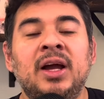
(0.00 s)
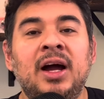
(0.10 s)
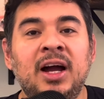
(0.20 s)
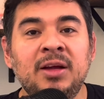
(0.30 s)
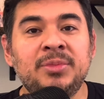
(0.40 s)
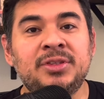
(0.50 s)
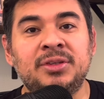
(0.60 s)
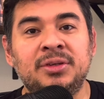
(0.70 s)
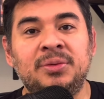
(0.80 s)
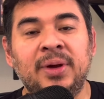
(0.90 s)
I'm
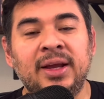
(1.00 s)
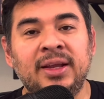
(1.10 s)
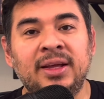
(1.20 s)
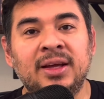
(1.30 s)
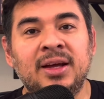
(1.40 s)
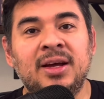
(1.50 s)
still waiting